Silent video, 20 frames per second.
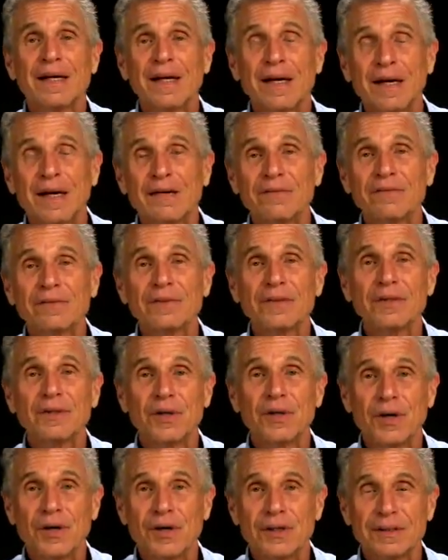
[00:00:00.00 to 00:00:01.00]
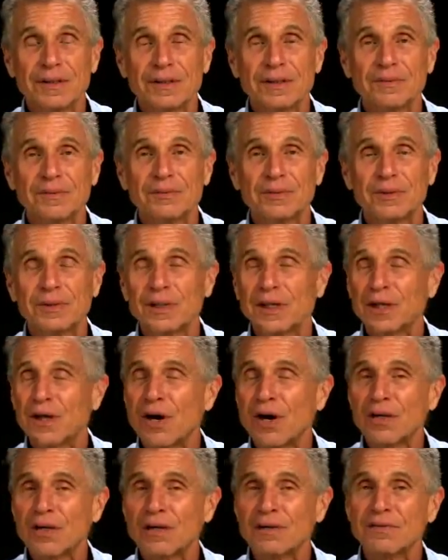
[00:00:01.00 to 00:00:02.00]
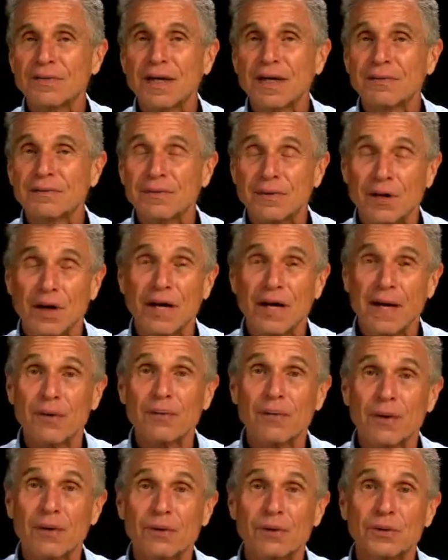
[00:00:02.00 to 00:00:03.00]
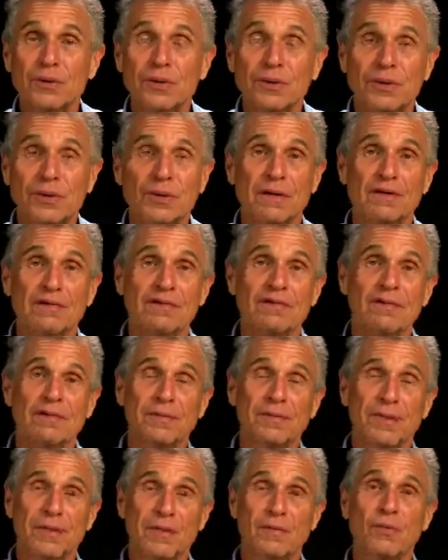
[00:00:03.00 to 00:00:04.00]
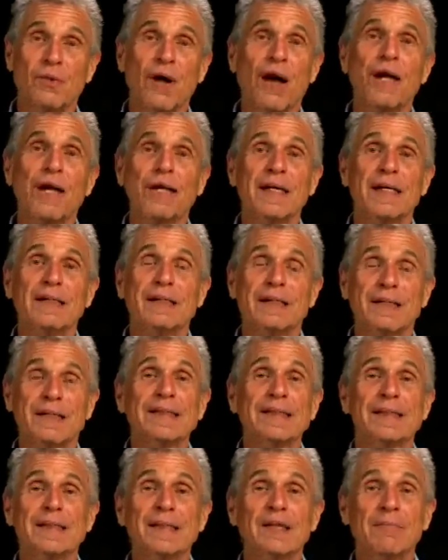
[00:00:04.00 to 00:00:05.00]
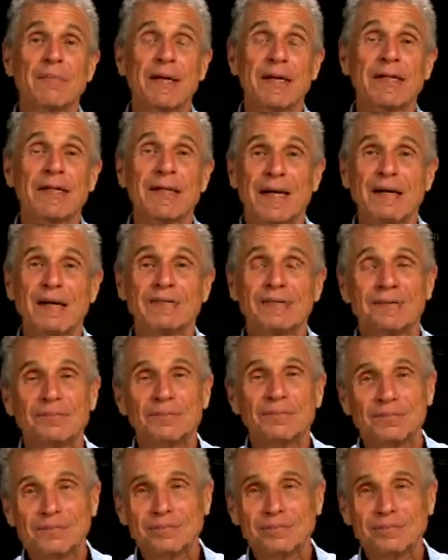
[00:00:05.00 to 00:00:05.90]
of the gods, it was the god of er, eros, of eroticism and love.